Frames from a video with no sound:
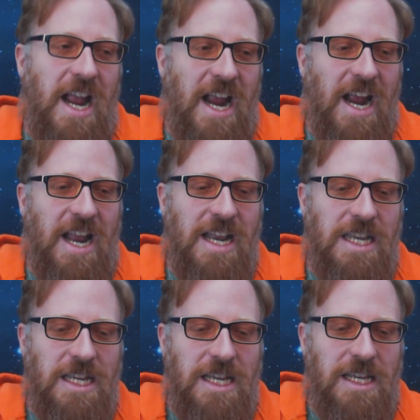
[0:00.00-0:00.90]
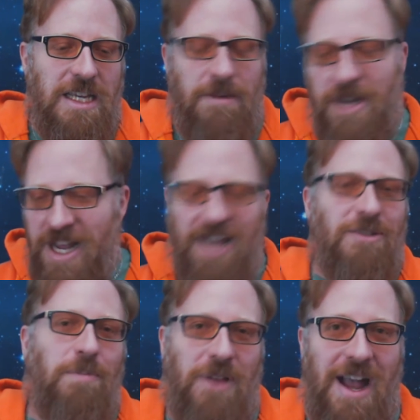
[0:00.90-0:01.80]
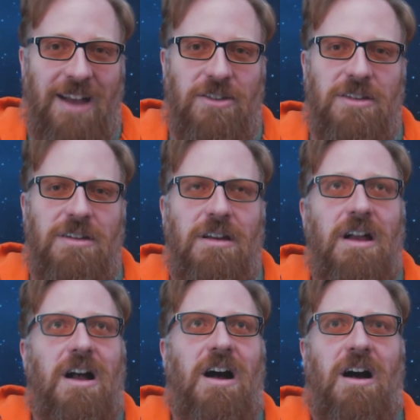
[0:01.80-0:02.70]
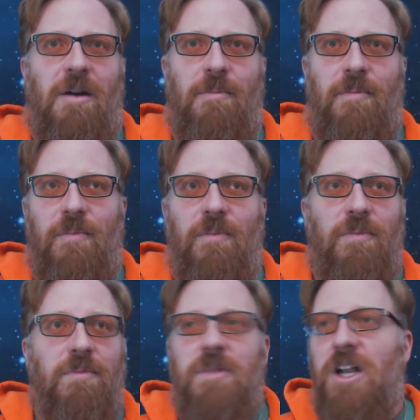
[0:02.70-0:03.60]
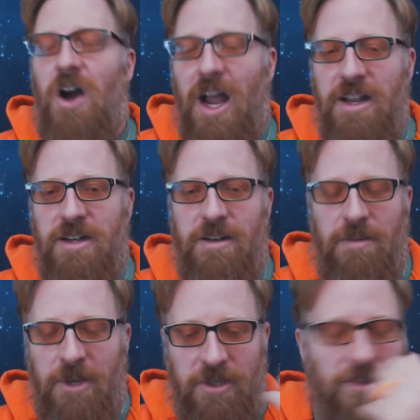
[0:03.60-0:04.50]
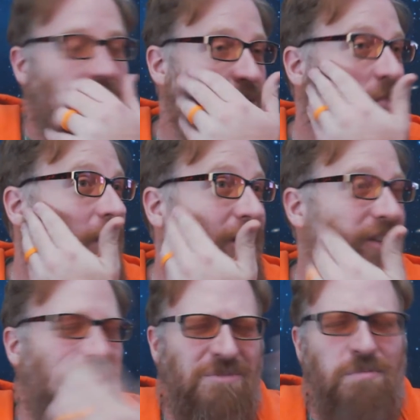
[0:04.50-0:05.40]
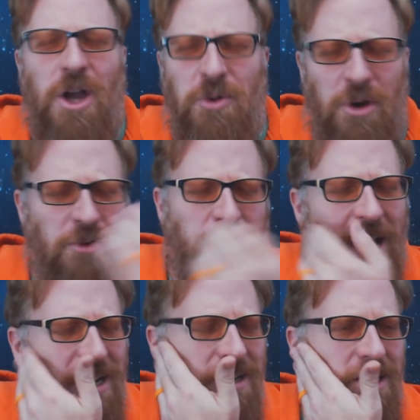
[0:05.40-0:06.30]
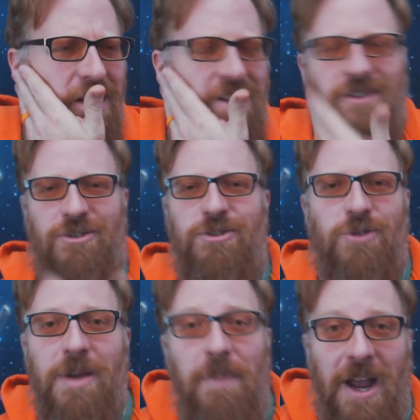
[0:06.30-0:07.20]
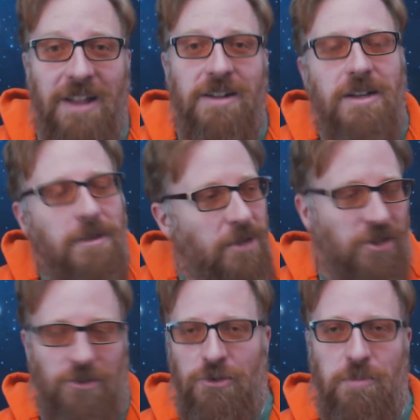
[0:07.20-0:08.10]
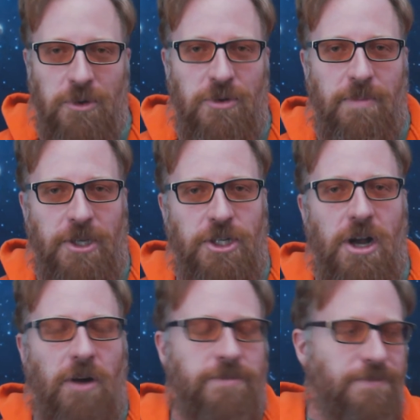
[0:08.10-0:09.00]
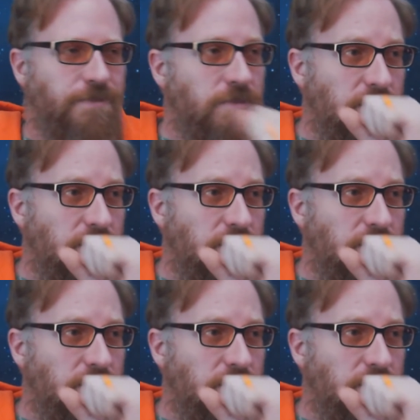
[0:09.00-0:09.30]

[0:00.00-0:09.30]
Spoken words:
And I mean, he has a blast. Because I was with my kid, I microdosed, but I didn't trip at it, but it's a super trippy show.